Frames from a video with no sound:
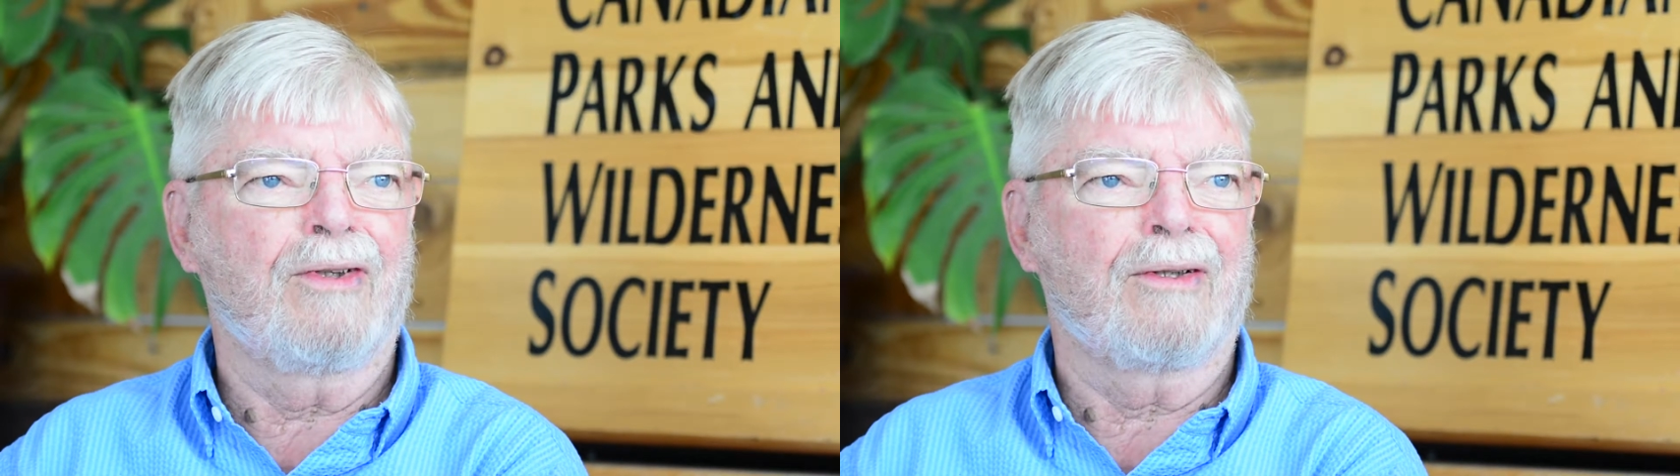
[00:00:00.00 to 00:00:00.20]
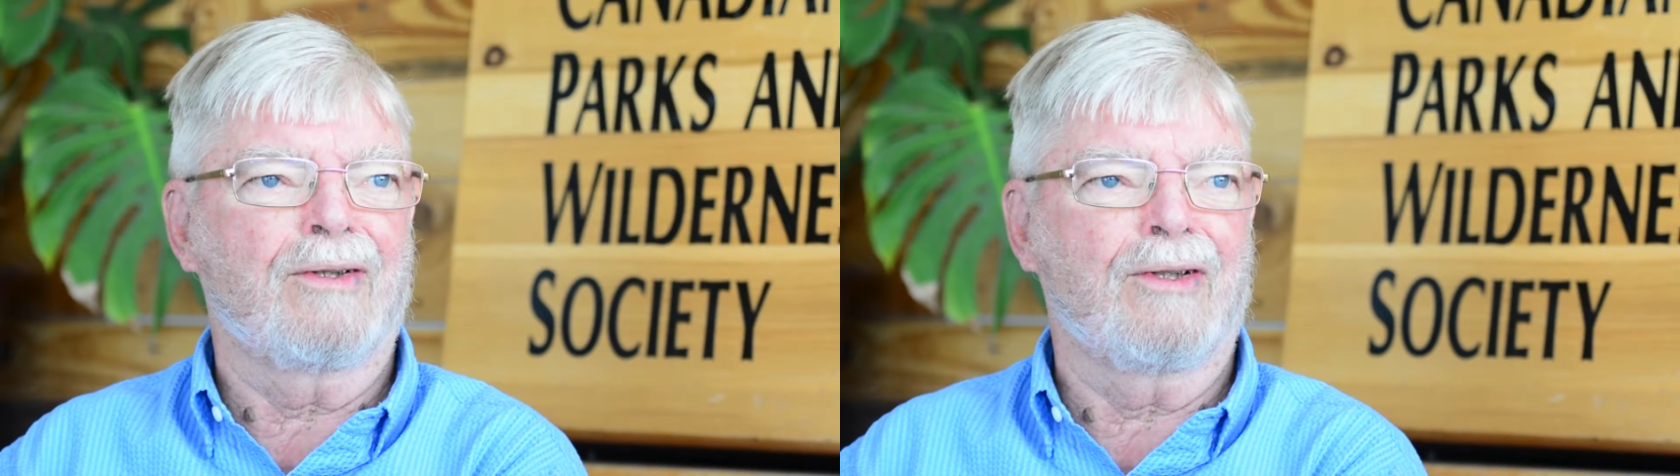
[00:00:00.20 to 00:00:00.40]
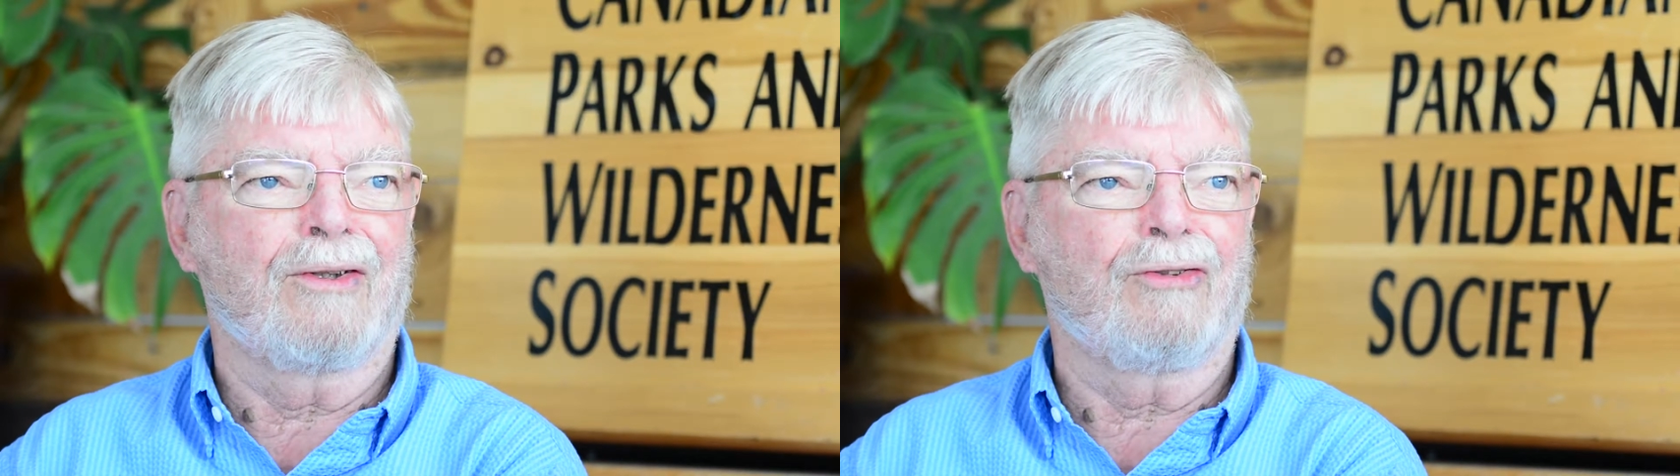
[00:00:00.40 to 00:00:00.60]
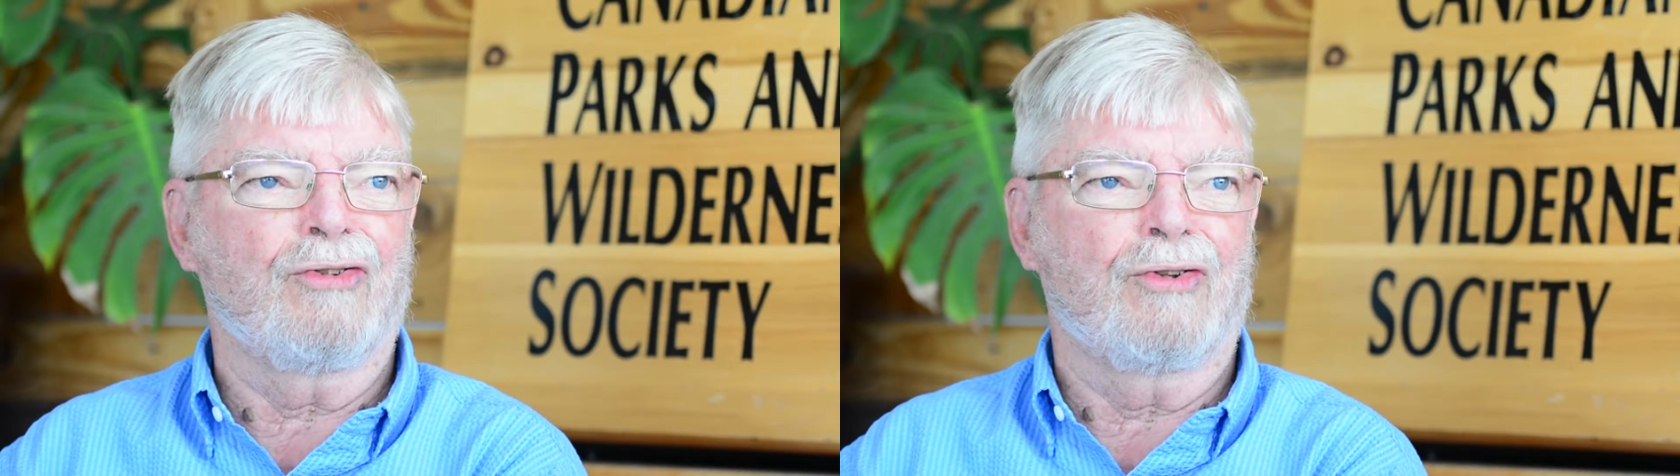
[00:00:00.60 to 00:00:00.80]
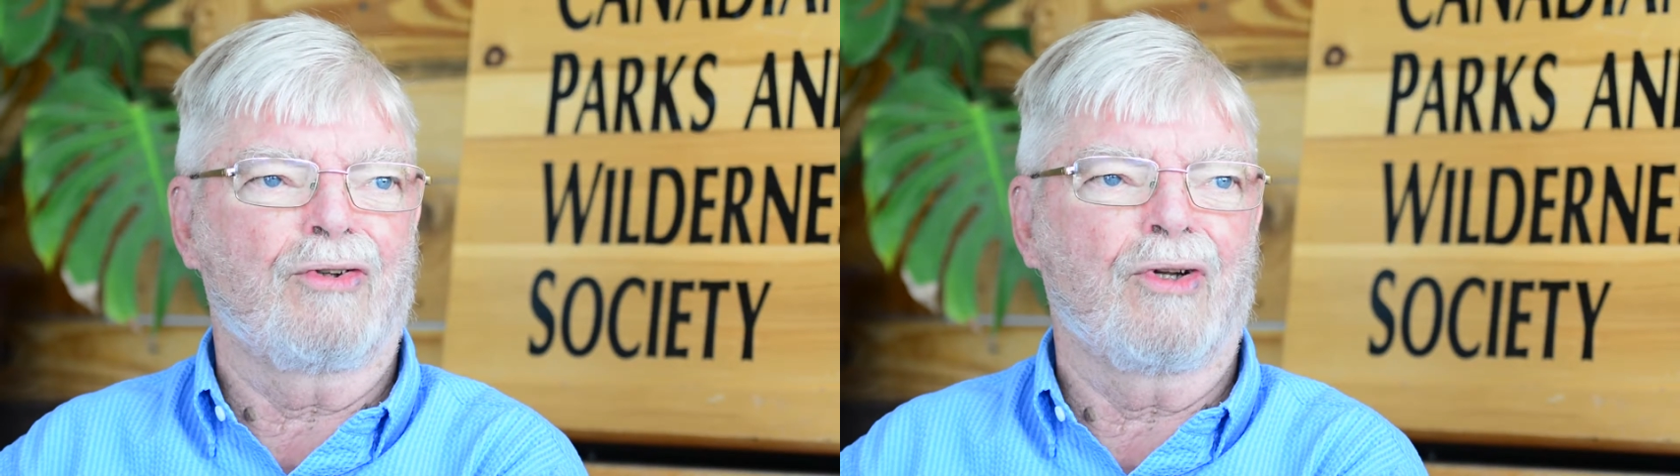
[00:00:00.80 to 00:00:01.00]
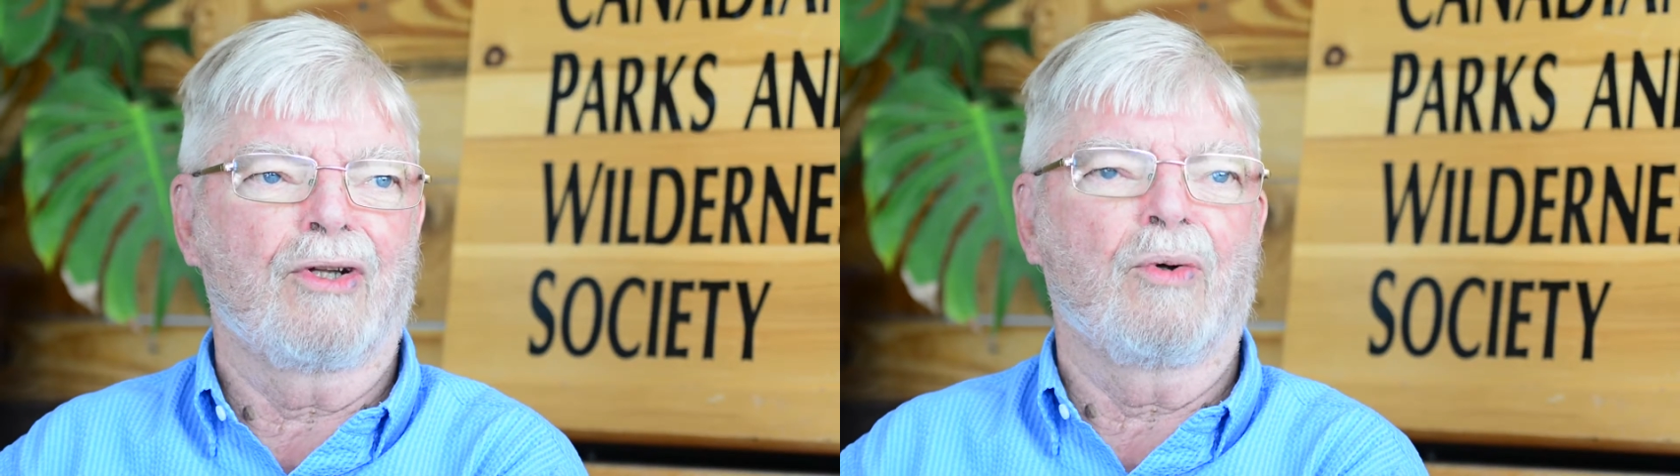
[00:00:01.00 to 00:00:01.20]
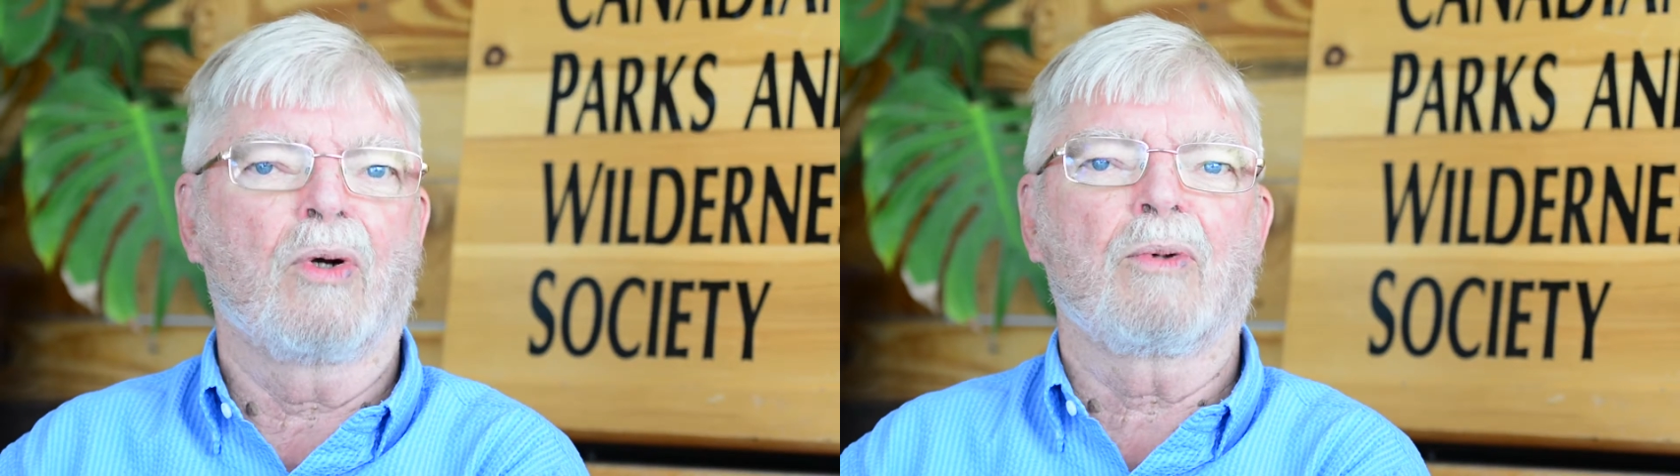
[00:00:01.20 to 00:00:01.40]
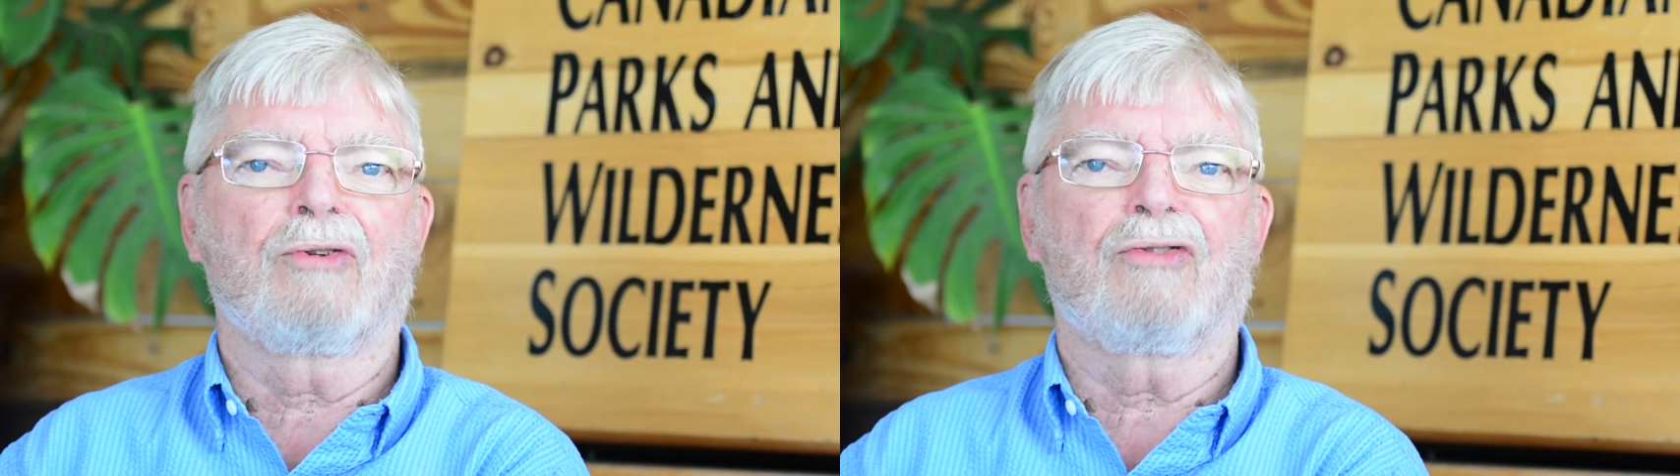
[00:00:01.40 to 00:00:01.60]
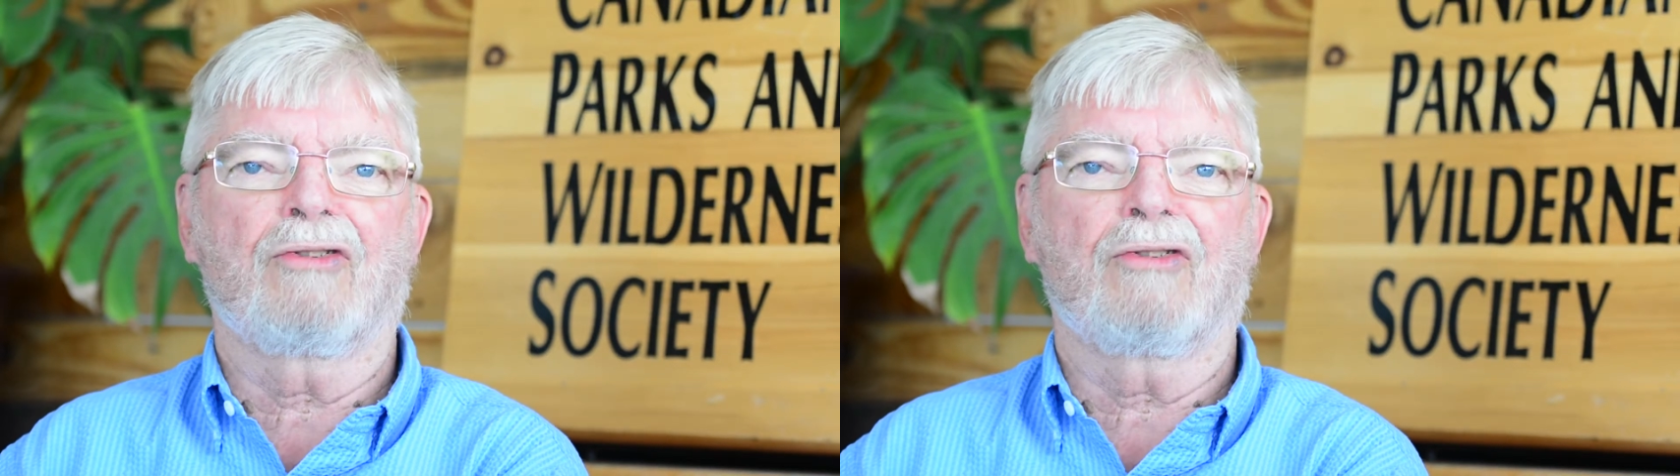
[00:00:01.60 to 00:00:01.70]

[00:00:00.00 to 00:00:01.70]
And there's enormous